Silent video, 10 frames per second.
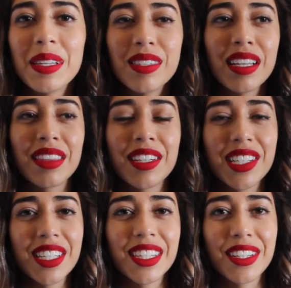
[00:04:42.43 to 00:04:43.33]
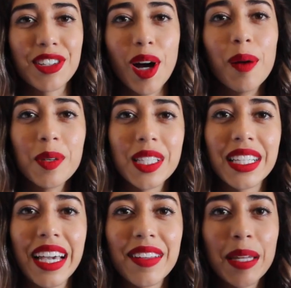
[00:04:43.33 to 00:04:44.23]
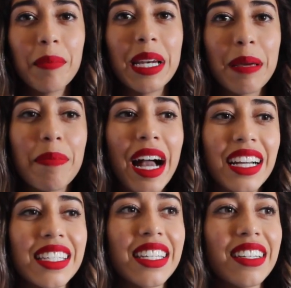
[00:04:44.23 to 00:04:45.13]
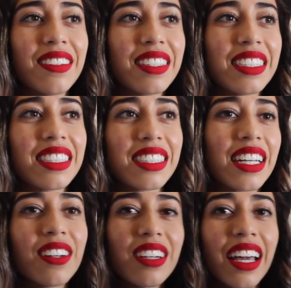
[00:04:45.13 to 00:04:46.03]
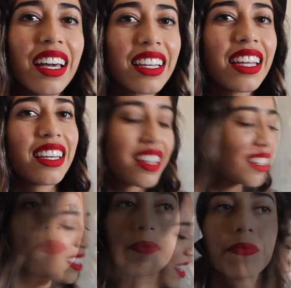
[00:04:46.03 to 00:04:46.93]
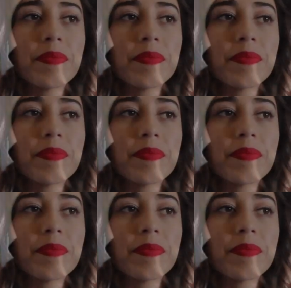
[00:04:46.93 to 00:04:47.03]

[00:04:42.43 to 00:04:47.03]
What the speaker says: It's like just their job just to count the money back to you, and it's just like, okay, thank you.